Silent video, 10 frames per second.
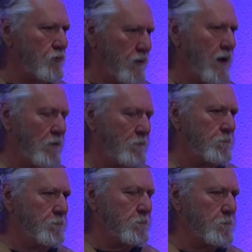them
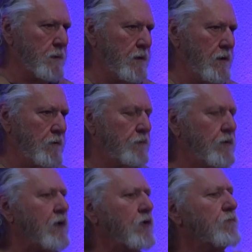that
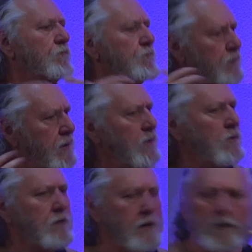they could
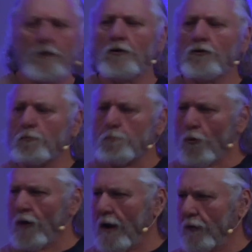feel his
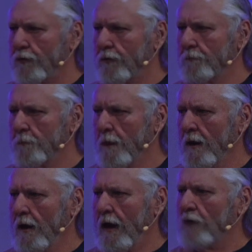breath
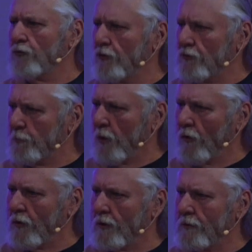as he
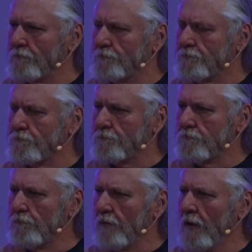spoke.
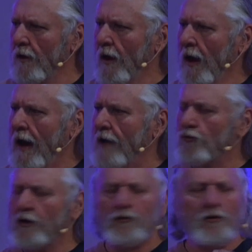And
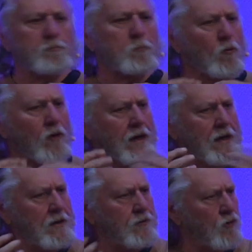Jesus
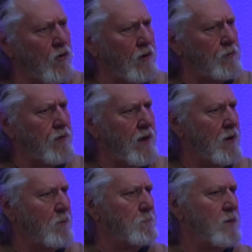breathed on
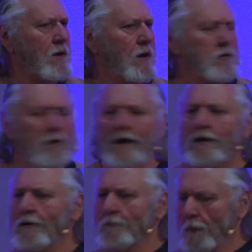them like
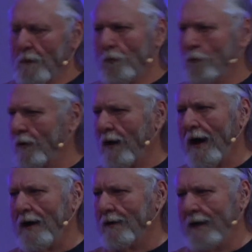when
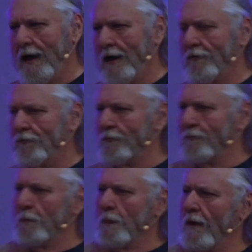I gave
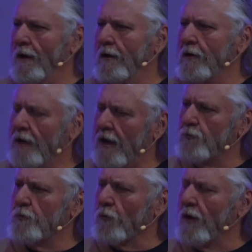an
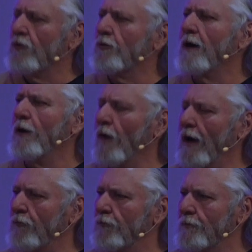engagement ring to my
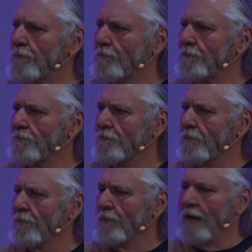wife.
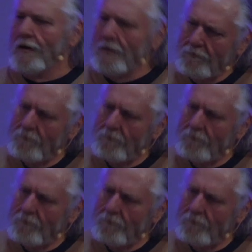I didn't